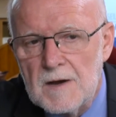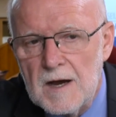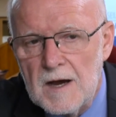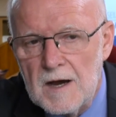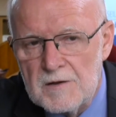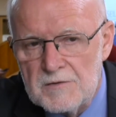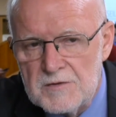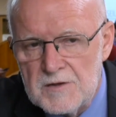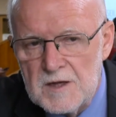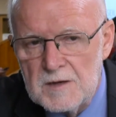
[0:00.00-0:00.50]

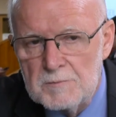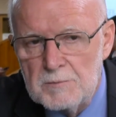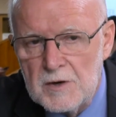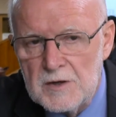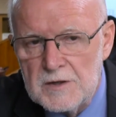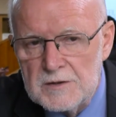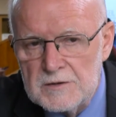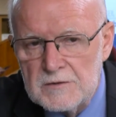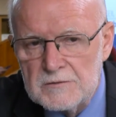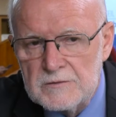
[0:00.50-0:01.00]
I think
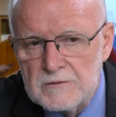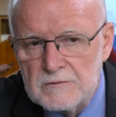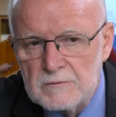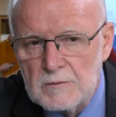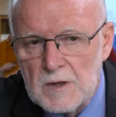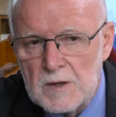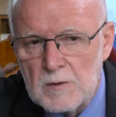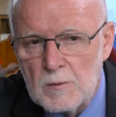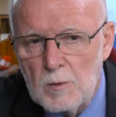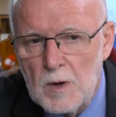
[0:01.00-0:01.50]
politicians
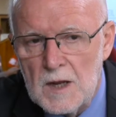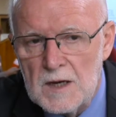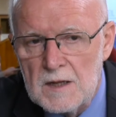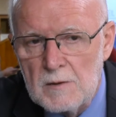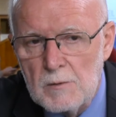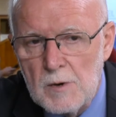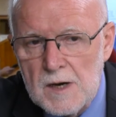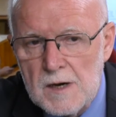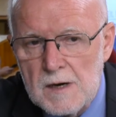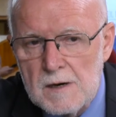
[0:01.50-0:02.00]
were well
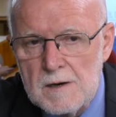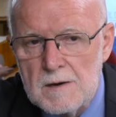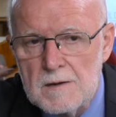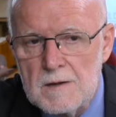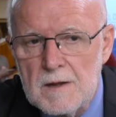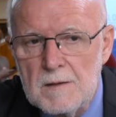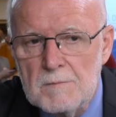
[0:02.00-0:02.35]
aware,